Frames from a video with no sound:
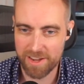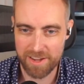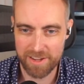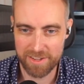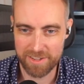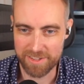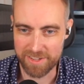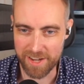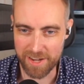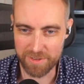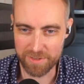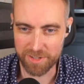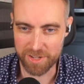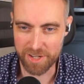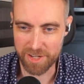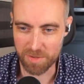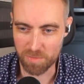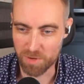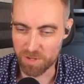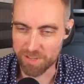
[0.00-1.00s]
Sounds
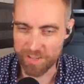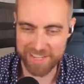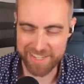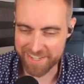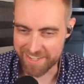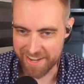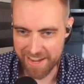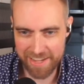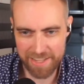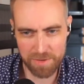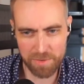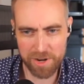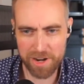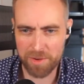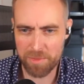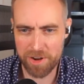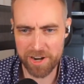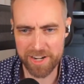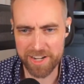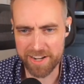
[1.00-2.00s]
good. Well, that's exactly what I
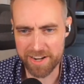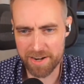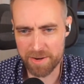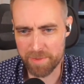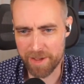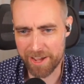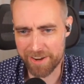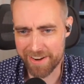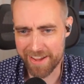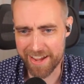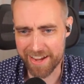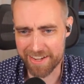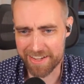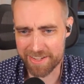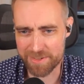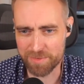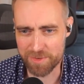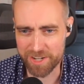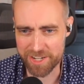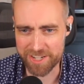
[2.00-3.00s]
wanted to hear about
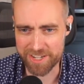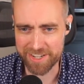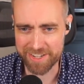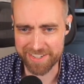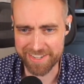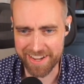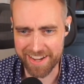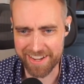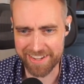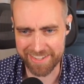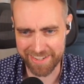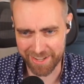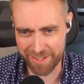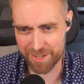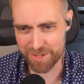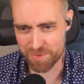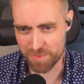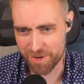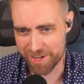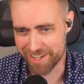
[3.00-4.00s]
next, which is tell
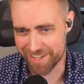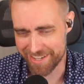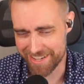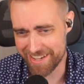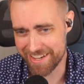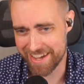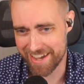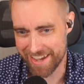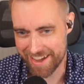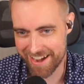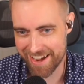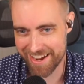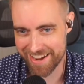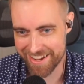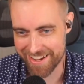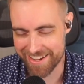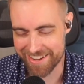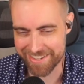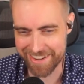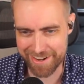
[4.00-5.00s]
us what Geek AI
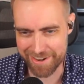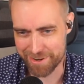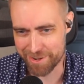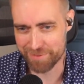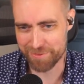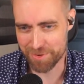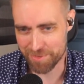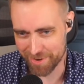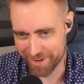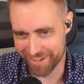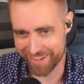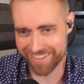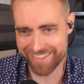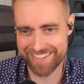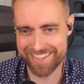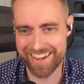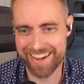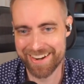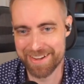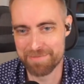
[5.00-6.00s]
is. I don't know if you want to
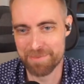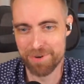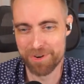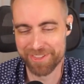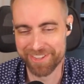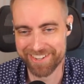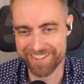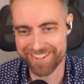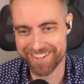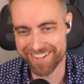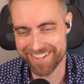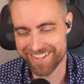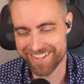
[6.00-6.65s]
say any more than you just